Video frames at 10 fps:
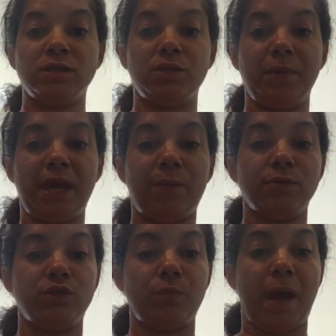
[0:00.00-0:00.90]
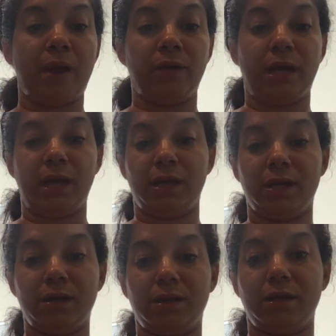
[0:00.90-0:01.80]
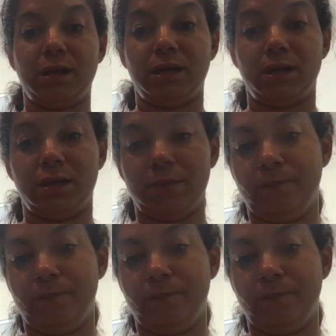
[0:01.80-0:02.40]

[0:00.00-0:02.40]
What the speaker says: to be able to variate and